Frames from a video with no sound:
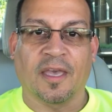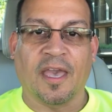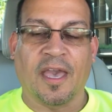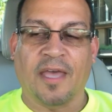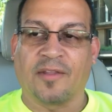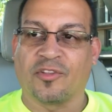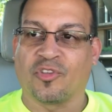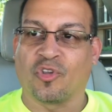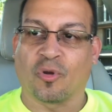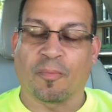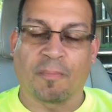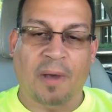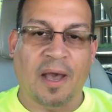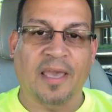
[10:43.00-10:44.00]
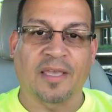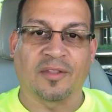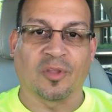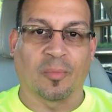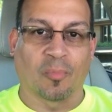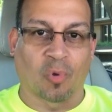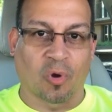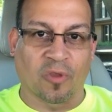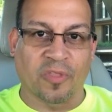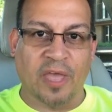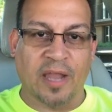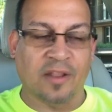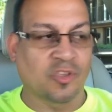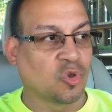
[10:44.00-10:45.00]
And your mind, the more
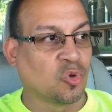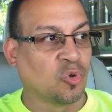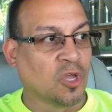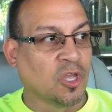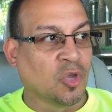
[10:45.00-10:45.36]
that you